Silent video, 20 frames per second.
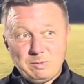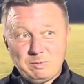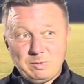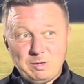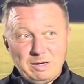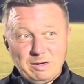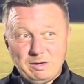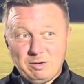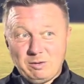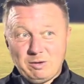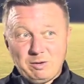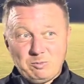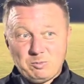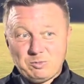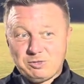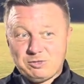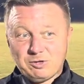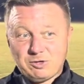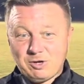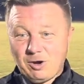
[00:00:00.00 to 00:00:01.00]

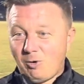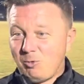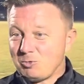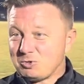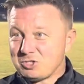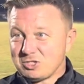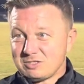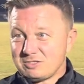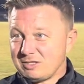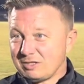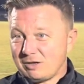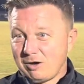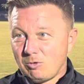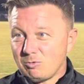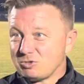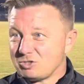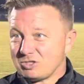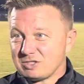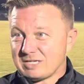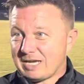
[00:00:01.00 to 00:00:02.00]
the goals
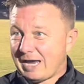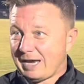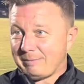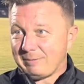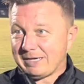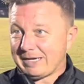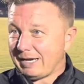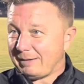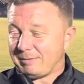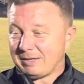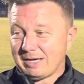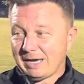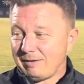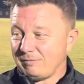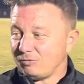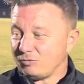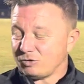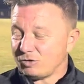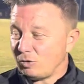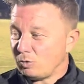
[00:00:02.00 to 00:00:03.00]
just
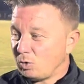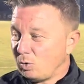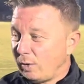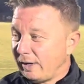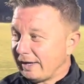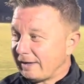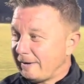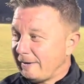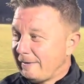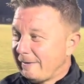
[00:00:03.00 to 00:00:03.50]
came so quick.